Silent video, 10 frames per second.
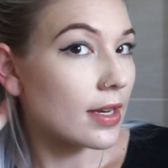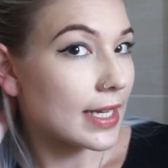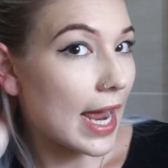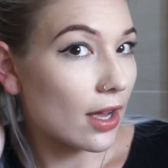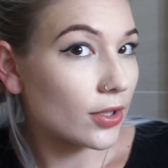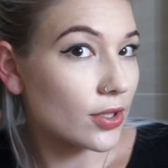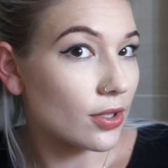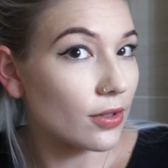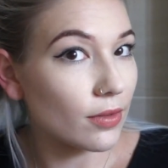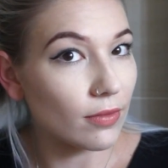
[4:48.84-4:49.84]
down
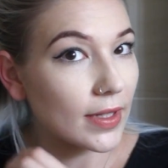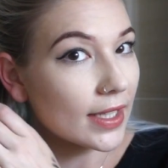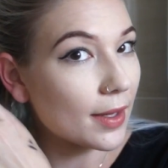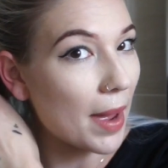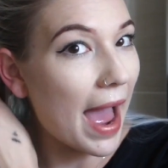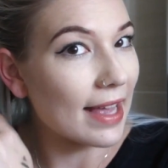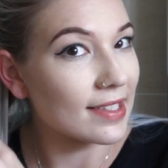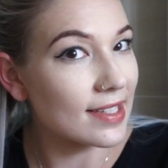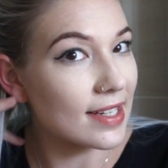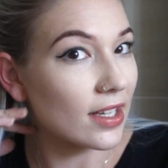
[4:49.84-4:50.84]
to a really
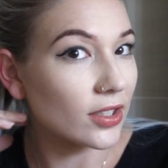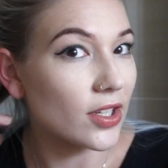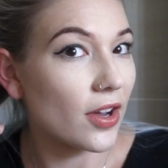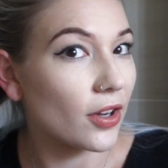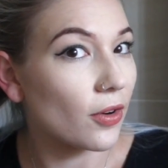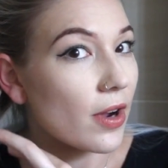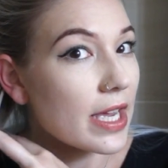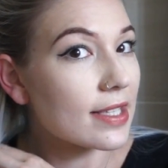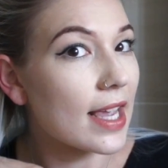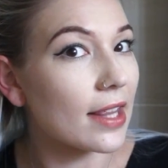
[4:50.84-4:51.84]
pastel
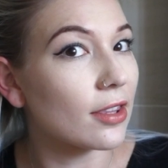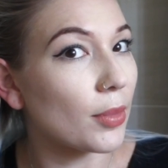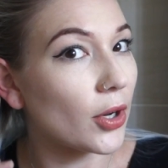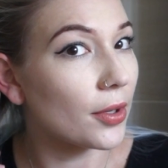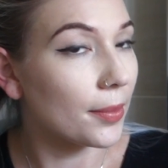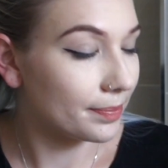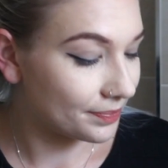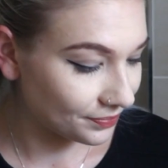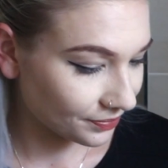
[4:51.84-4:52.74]
turquoise at the bottom.